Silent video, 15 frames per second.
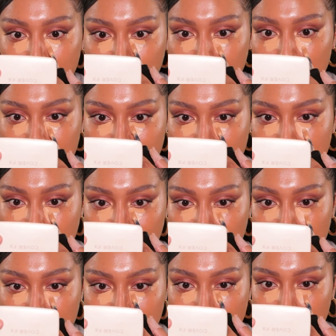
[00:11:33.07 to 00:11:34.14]
looked at some
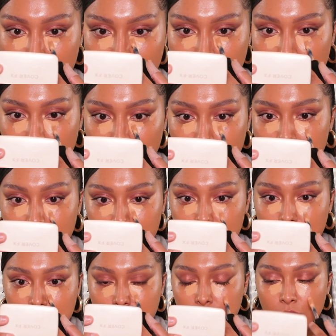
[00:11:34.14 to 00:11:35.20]
pictures the other day and I
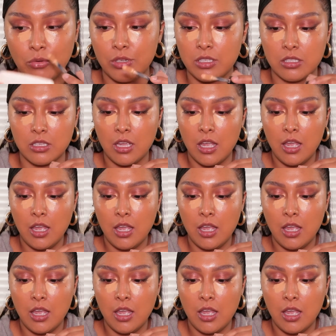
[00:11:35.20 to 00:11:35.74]
just noticed